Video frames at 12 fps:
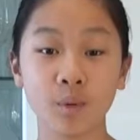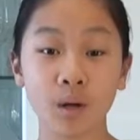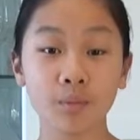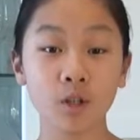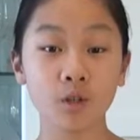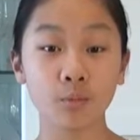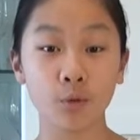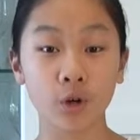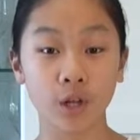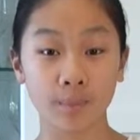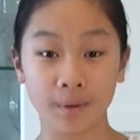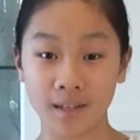BBQ
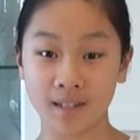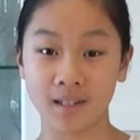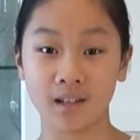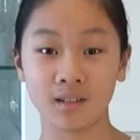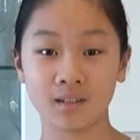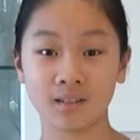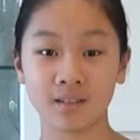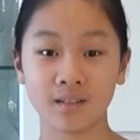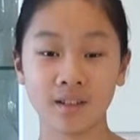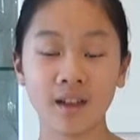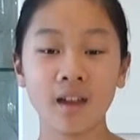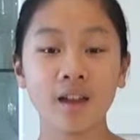Pork Pizza.
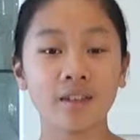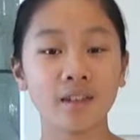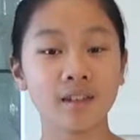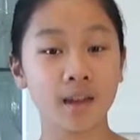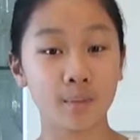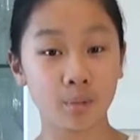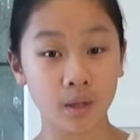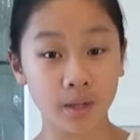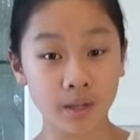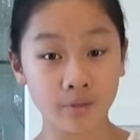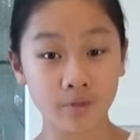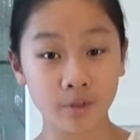This is a pretty
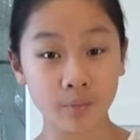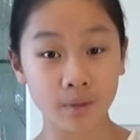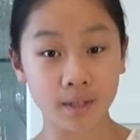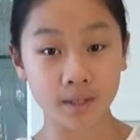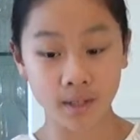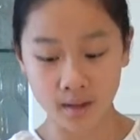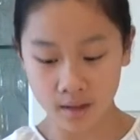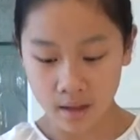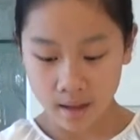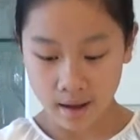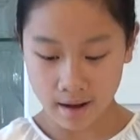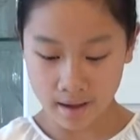different pizza.
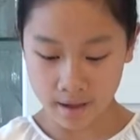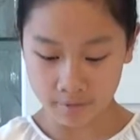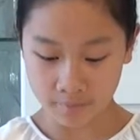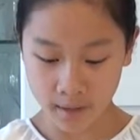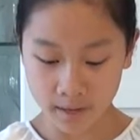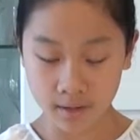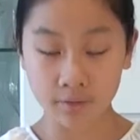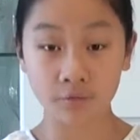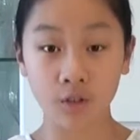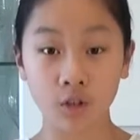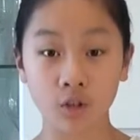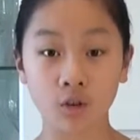I have made a
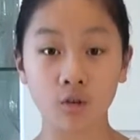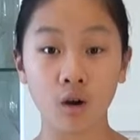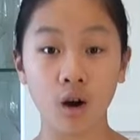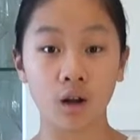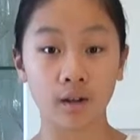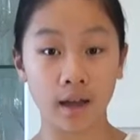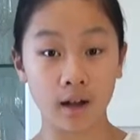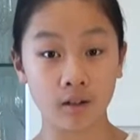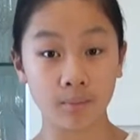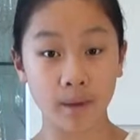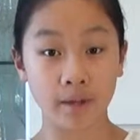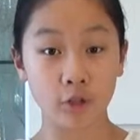video on how
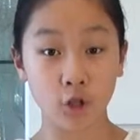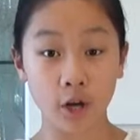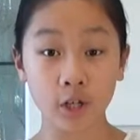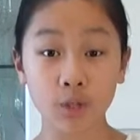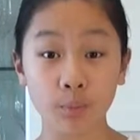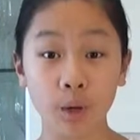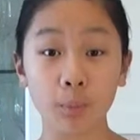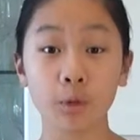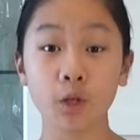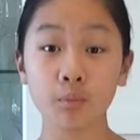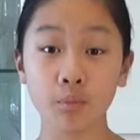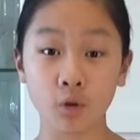to make Chinese
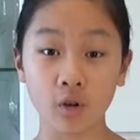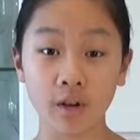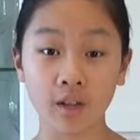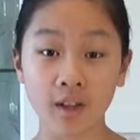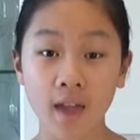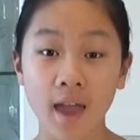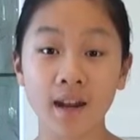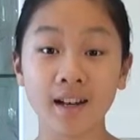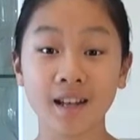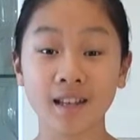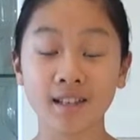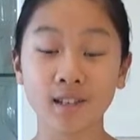BBQ pork, and it
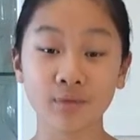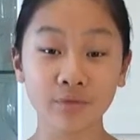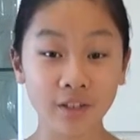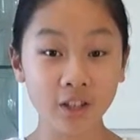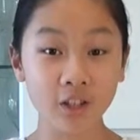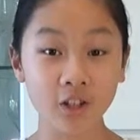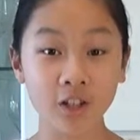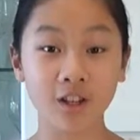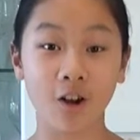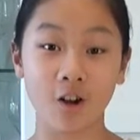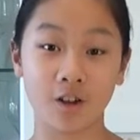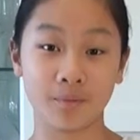tastes really
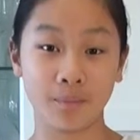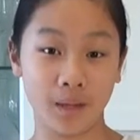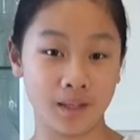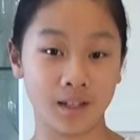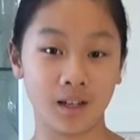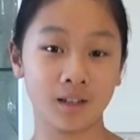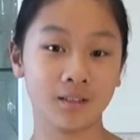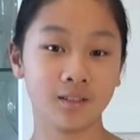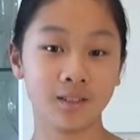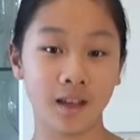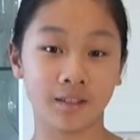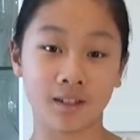good on pizza.
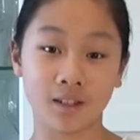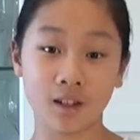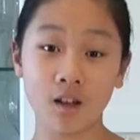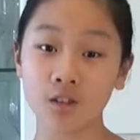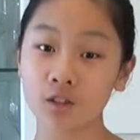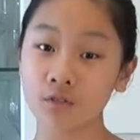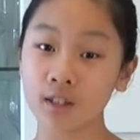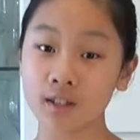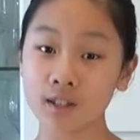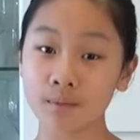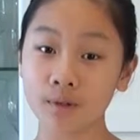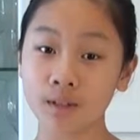And this is also really
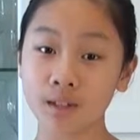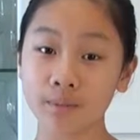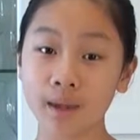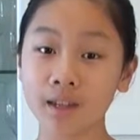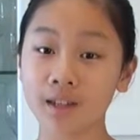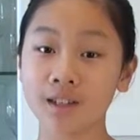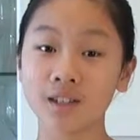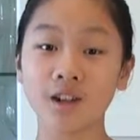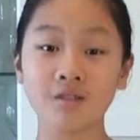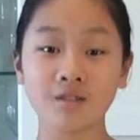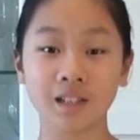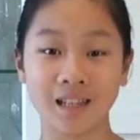simple to make,
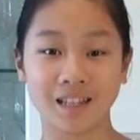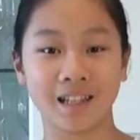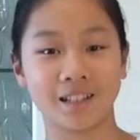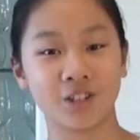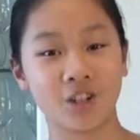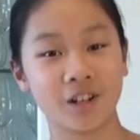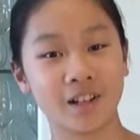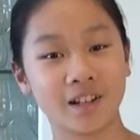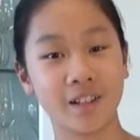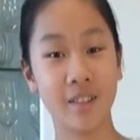so let's get started.